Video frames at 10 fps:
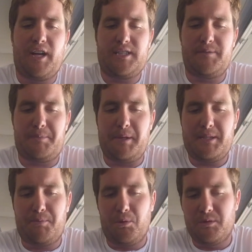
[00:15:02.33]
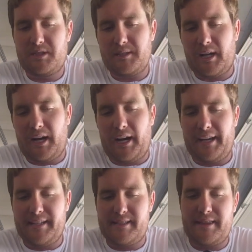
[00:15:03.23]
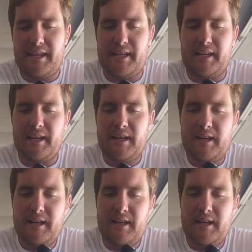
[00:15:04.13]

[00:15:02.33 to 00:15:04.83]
custom speed spools is the